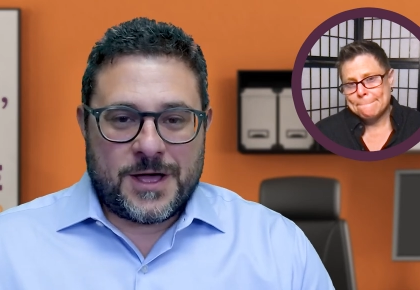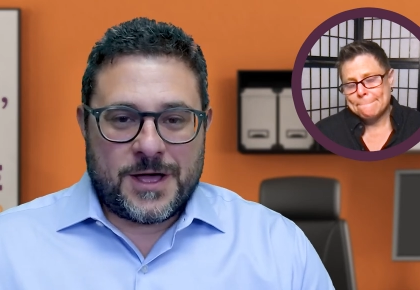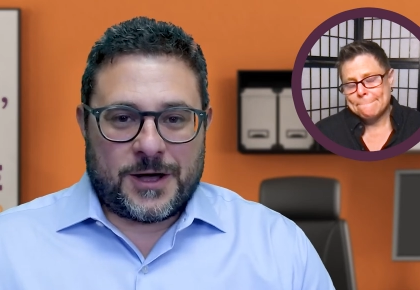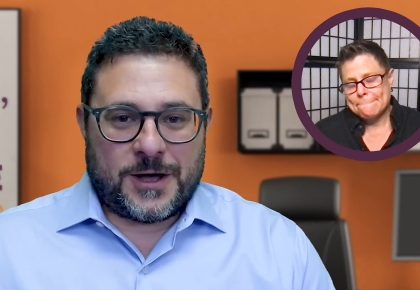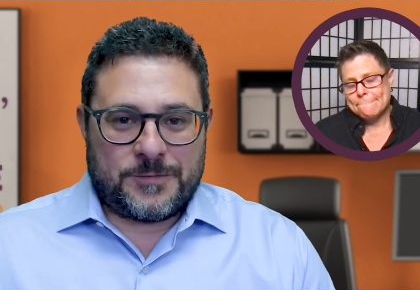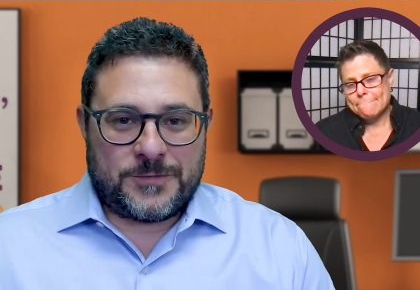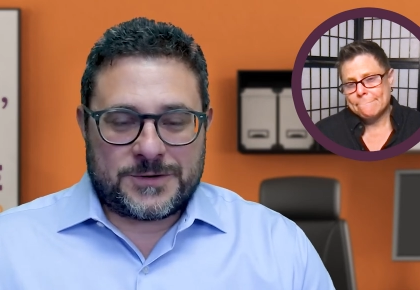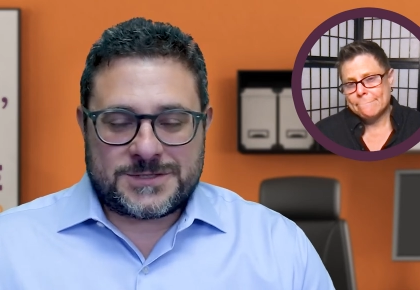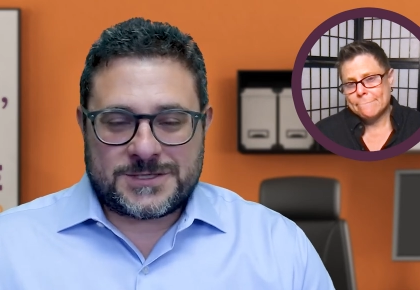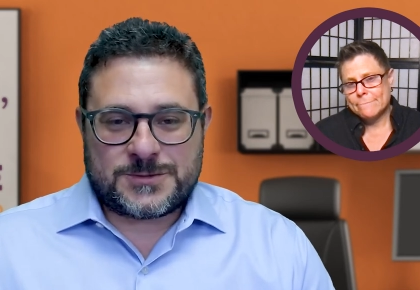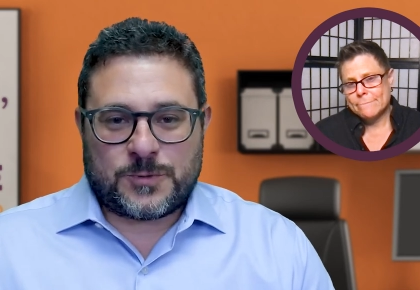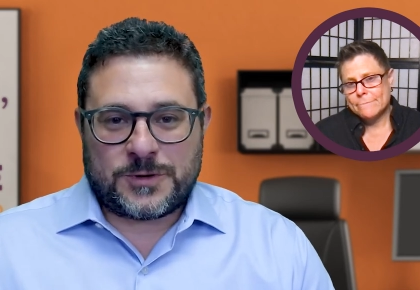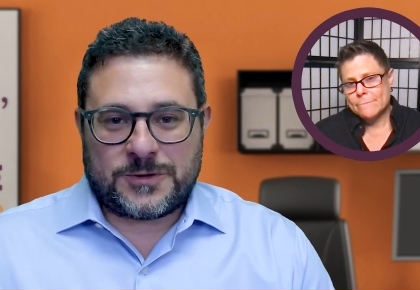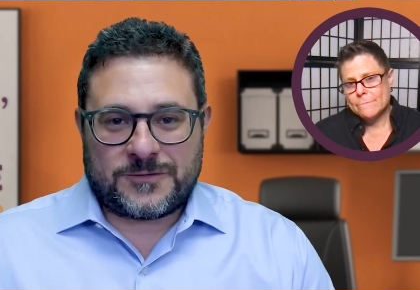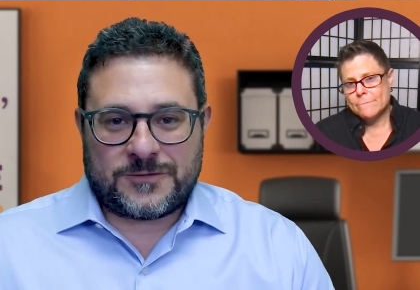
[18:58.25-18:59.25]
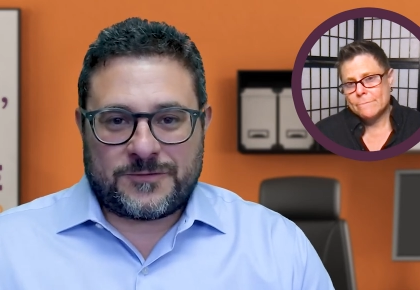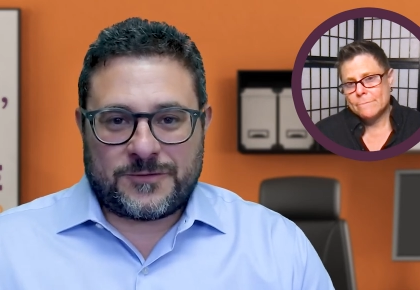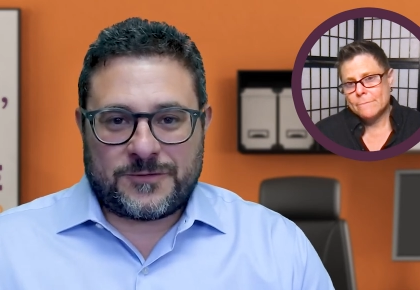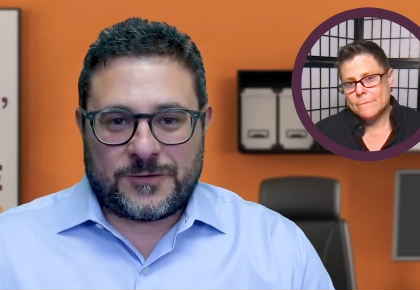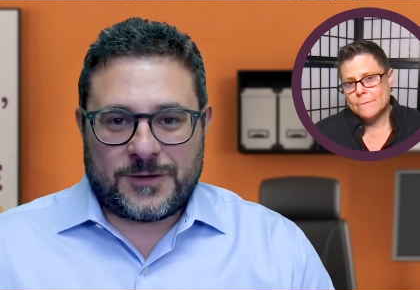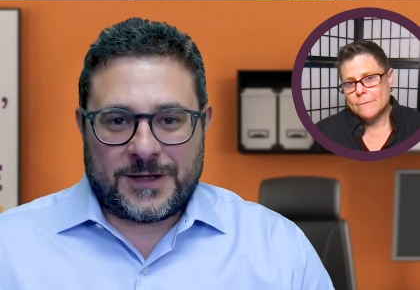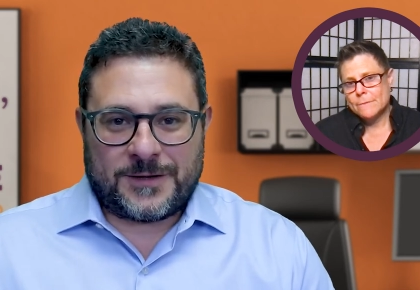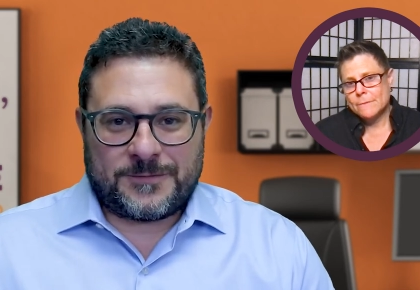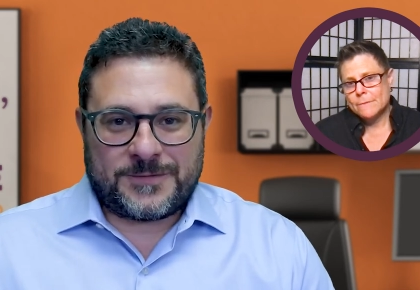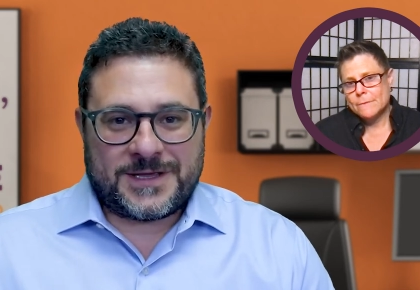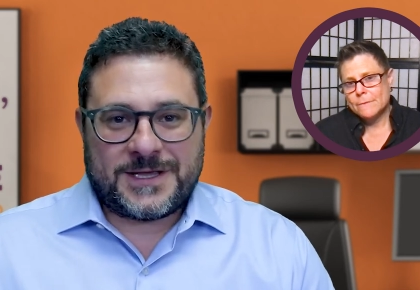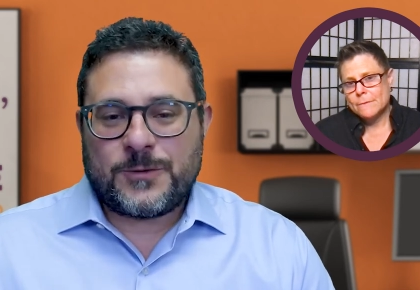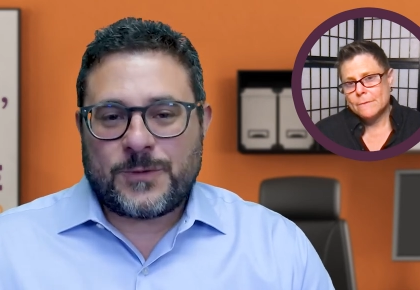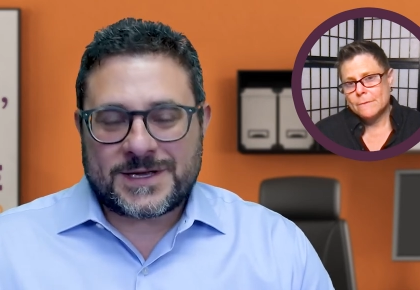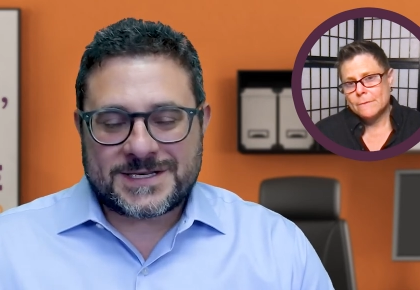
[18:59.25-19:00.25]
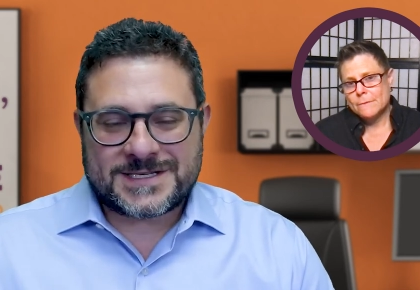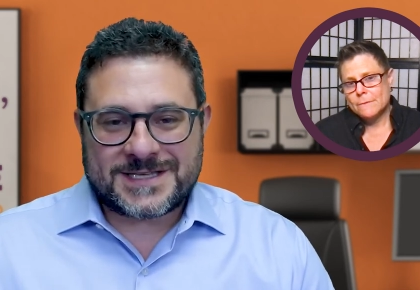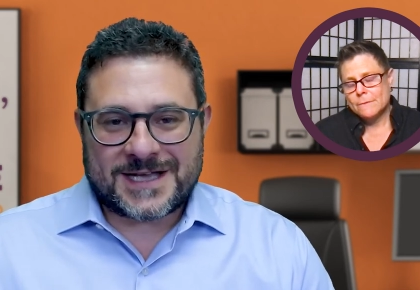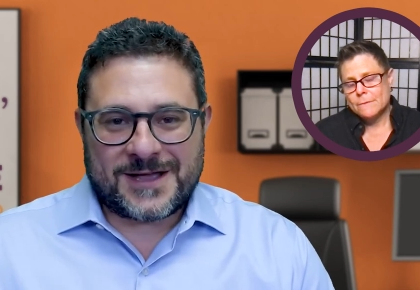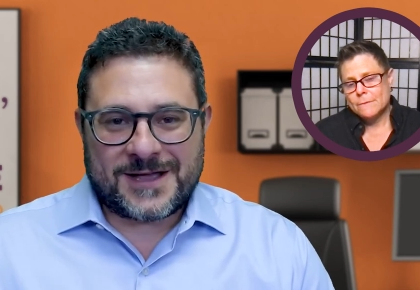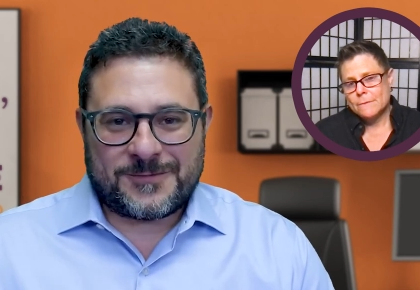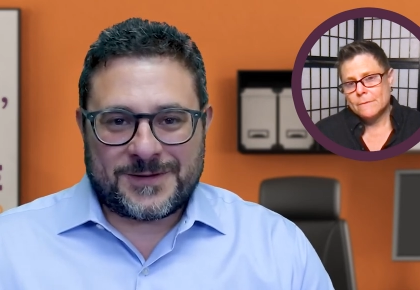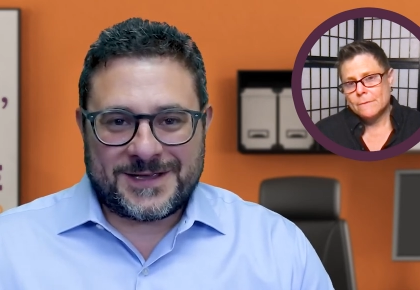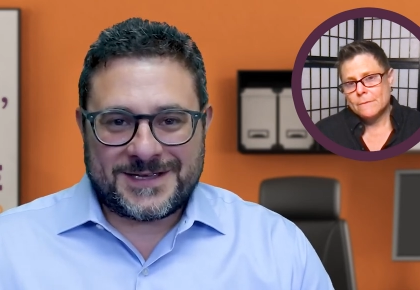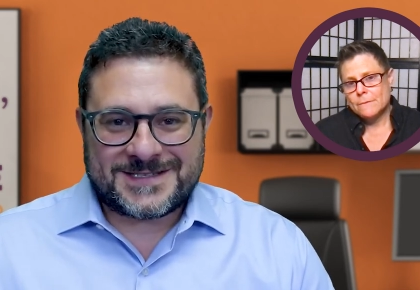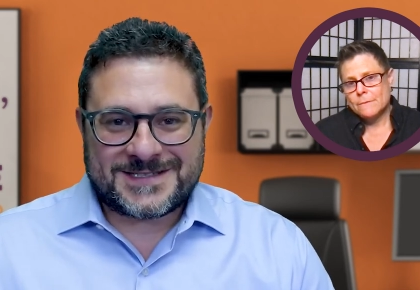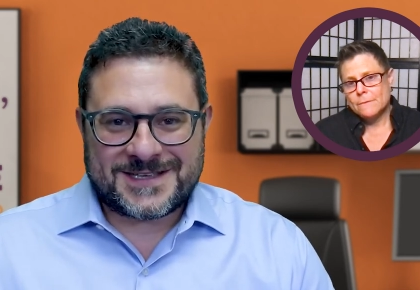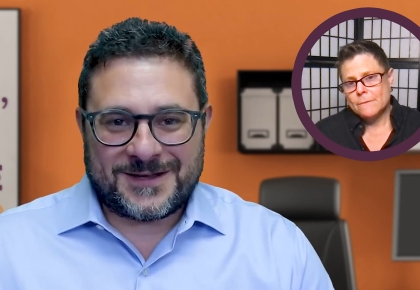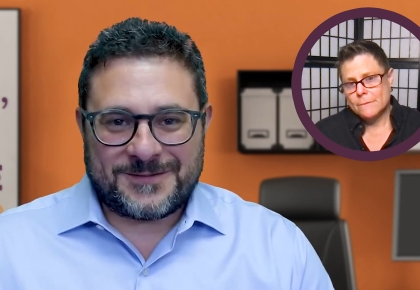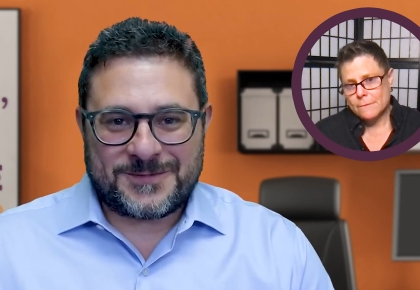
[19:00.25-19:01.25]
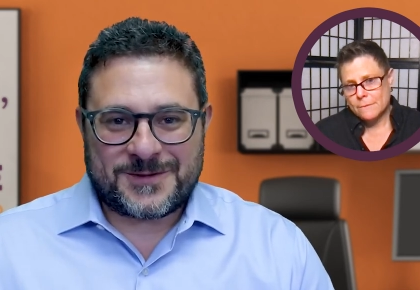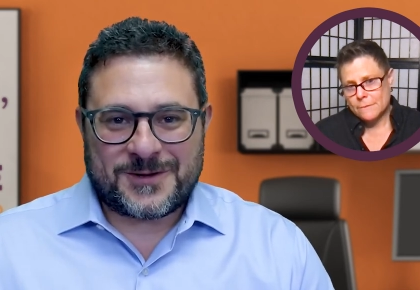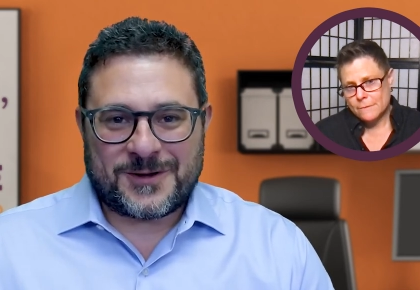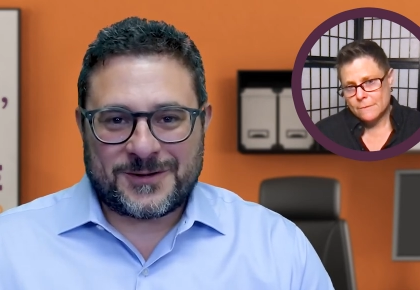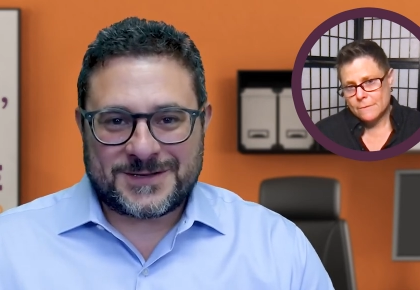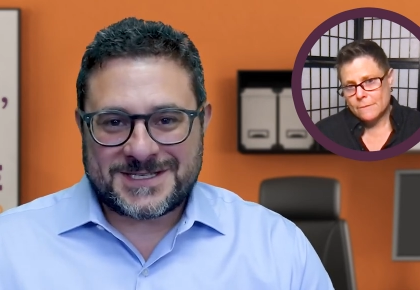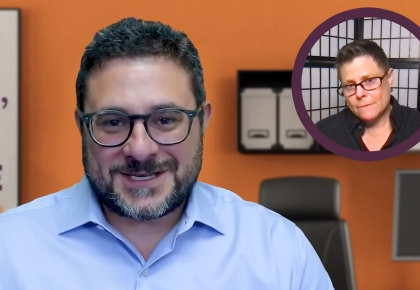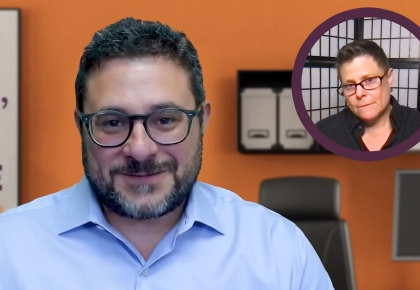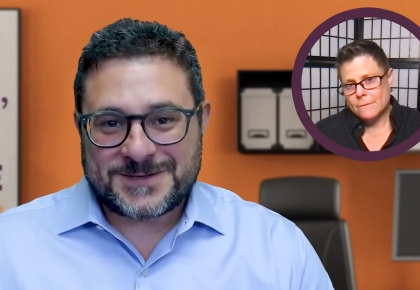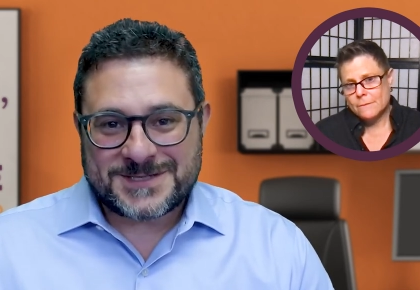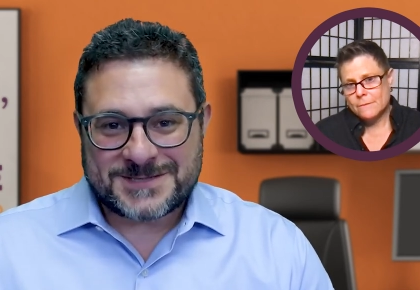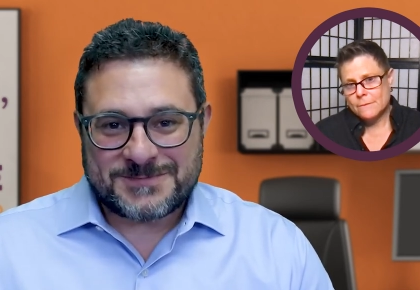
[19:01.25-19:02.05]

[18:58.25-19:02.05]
Speaker 1: um, there's this wonderful um, Key West style place um, called Skipper's